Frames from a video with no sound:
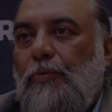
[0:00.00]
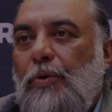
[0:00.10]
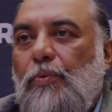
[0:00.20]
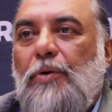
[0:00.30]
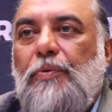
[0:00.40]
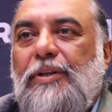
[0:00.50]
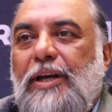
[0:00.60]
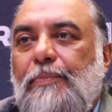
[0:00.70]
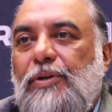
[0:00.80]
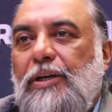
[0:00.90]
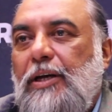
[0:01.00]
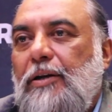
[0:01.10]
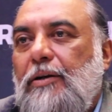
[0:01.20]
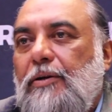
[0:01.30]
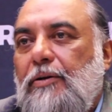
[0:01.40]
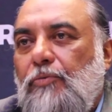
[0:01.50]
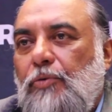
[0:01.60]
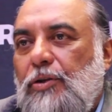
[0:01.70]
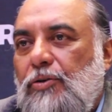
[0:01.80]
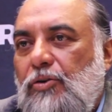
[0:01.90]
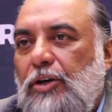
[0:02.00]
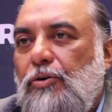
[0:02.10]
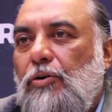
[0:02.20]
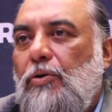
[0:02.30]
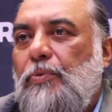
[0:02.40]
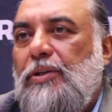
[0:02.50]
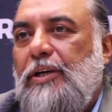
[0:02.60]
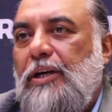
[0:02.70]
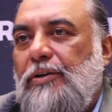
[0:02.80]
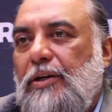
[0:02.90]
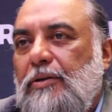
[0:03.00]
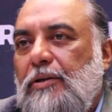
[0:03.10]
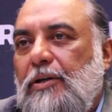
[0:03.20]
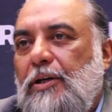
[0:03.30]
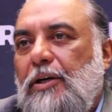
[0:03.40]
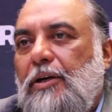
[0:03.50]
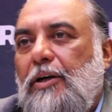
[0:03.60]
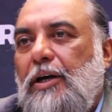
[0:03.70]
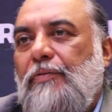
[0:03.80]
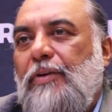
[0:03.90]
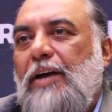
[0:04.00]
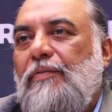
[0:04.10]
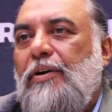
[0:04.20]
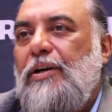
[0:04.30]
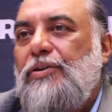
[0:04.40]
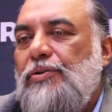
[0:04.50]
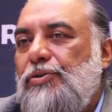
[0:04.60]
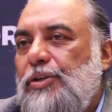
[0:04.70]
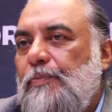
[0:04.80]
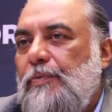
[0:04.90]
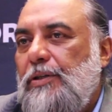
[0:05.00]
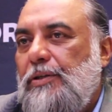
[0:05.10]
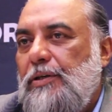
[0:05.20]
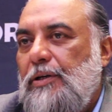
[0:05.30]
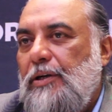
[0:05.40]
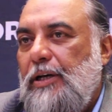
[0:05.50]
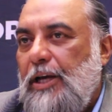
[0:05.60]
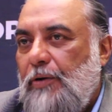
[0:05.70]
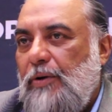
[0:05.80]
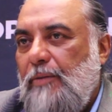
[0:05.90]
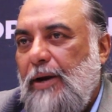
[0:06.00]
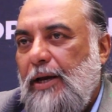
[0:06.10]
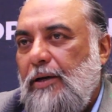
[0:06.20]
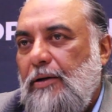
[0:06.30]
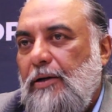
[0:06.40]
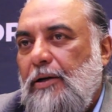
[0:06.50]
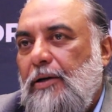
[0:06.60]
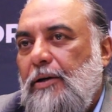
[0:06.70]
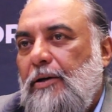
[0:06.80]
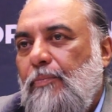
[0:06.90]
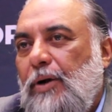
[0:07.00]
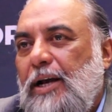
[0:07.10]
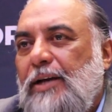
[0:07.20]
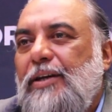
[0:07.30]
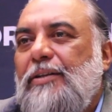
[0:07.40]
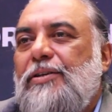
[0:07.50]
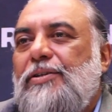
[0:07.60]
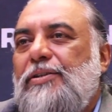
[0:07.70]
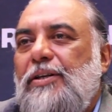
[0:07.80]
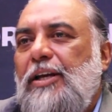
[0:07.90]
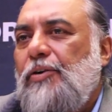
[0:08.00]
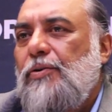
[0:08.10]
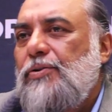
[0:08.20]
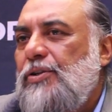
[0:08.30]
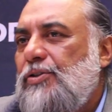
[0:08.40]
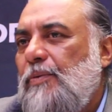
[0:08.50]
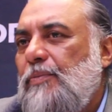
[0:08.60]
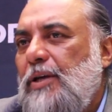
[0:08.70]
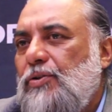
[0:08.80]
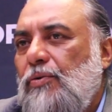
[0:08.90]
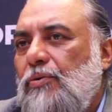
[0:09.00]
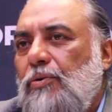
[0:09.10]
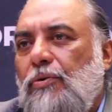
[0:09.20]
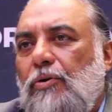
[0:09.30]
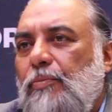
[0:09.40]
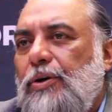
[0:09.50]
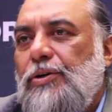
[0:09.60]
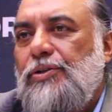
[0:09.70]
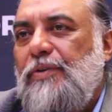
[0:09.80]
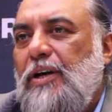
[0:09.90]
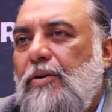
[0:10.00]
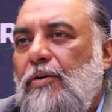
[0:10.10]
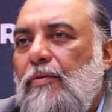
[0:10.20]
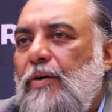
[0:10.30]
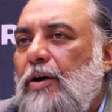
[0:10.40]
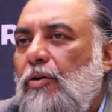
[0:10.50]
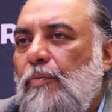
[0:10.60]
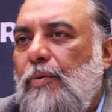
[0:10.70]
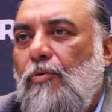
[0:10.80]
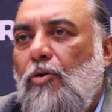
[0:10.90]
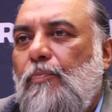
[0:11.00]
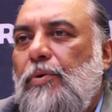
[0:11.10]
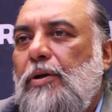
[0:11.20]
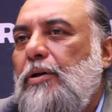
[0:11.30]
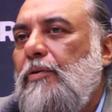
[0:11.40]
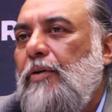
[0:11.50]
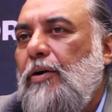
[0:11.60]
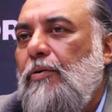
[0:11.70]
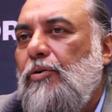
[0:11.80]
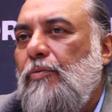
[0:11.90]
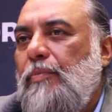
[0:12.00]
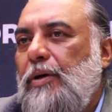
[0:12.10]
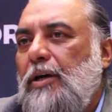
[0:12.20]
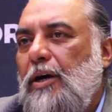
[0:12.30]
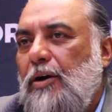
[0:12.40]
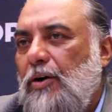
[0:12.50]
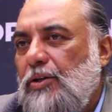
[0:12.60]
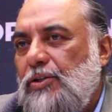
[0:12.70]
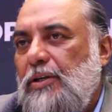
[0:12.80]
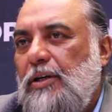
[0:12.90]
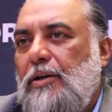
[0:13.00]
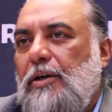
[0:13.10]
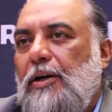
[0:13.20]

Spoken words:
We work with MTN, with Tigo, with Airtel, and we have a relationship with Equity Bank. But I think this is an ecosystem that's going to grow, because we are going to be open, we are going to be agnostic,